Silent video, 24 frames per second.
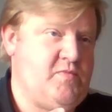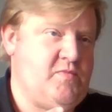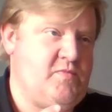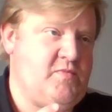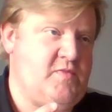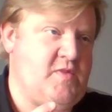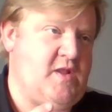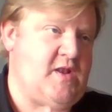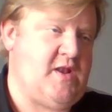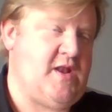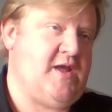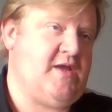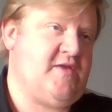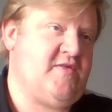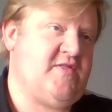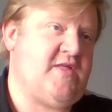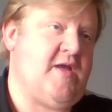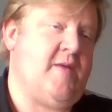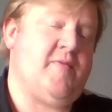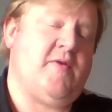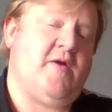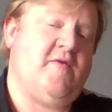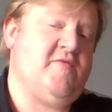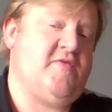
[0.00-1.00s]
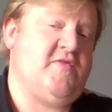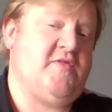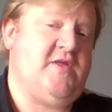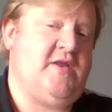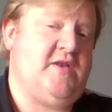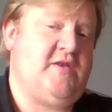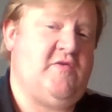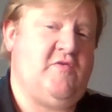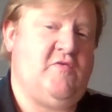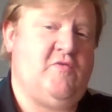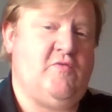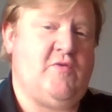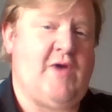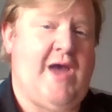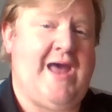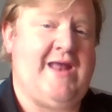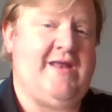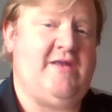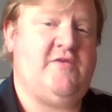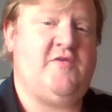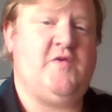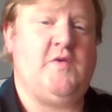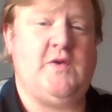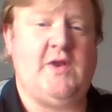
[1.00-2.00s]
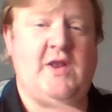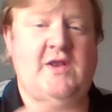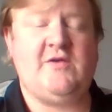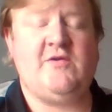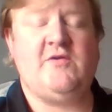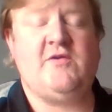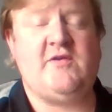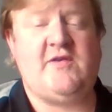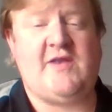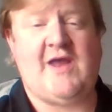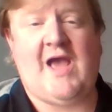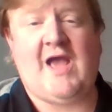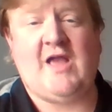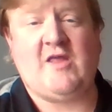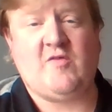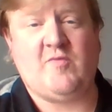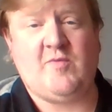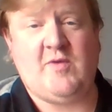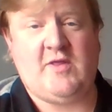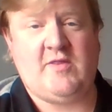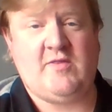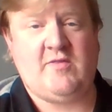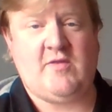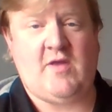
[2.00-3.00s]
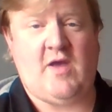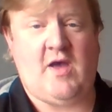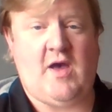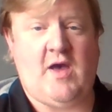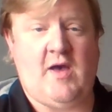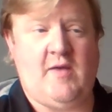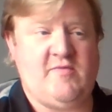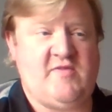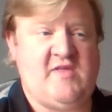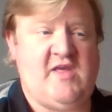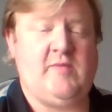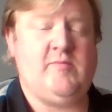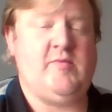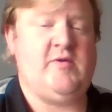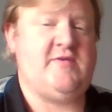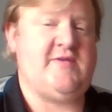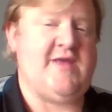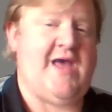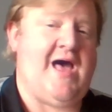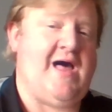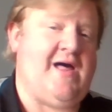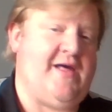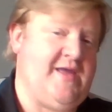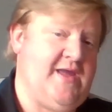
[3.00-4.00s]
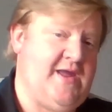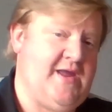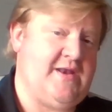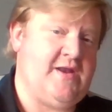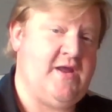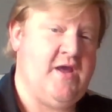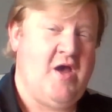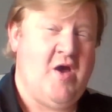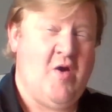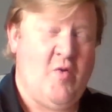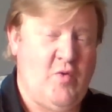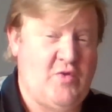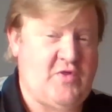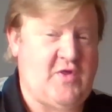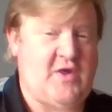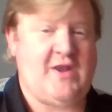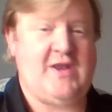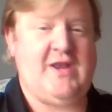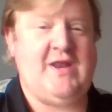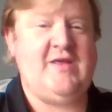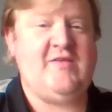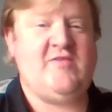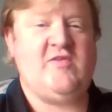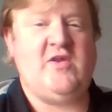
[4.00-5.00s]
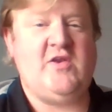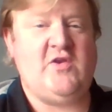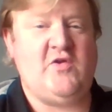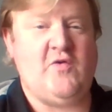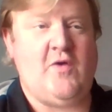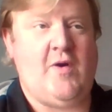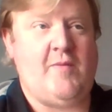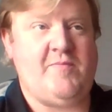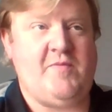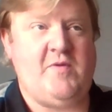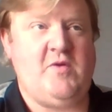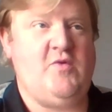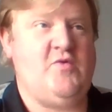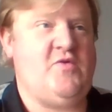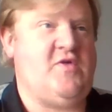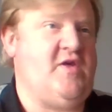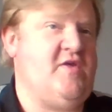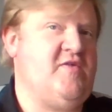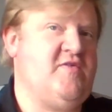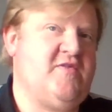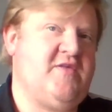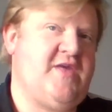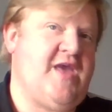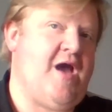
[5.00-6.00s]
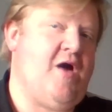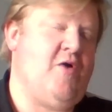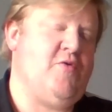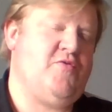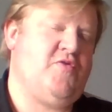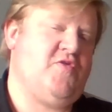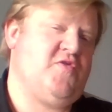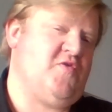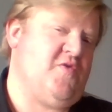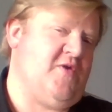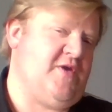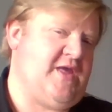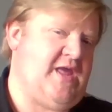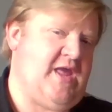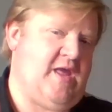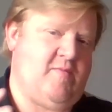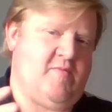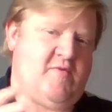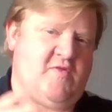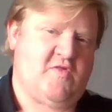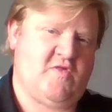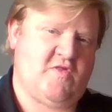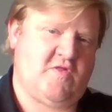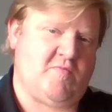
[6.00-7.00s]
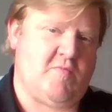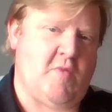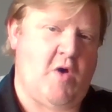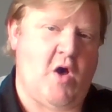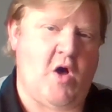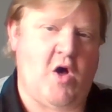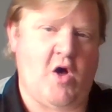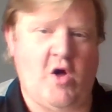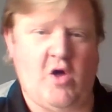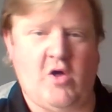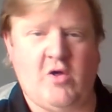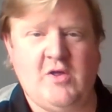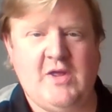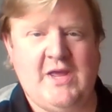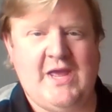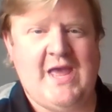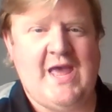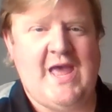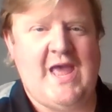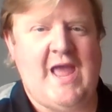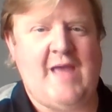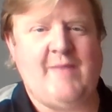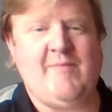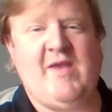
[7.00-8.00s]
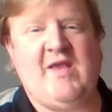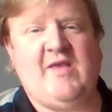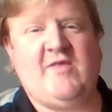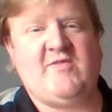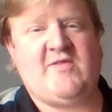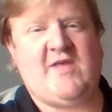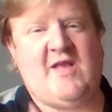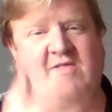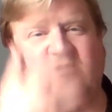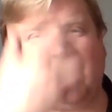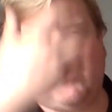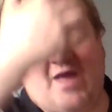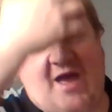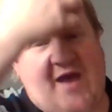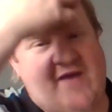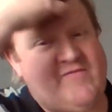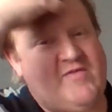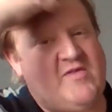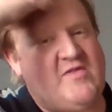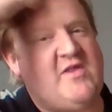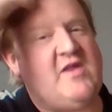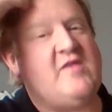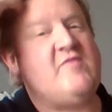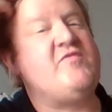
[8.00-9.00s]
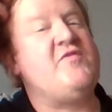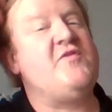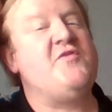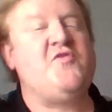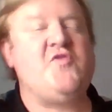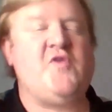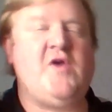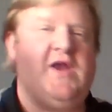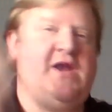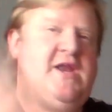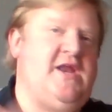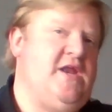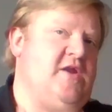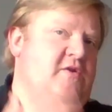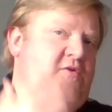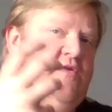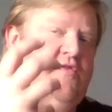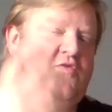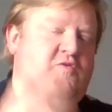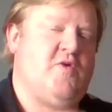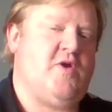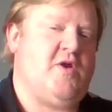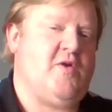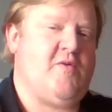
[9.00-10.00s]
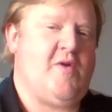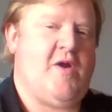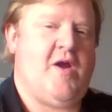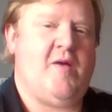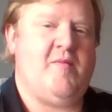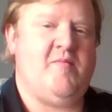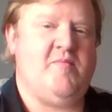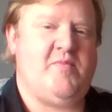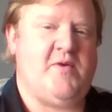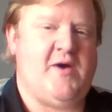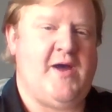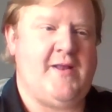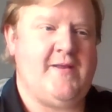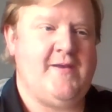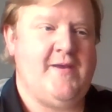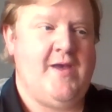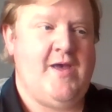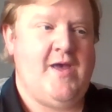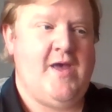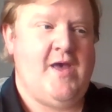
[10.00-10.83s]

The next step would obviously to add it to another detachment, say a battalion, which I can easily do up using scouts, so I keep it small. It makes sense to have this infiltrating units running around, but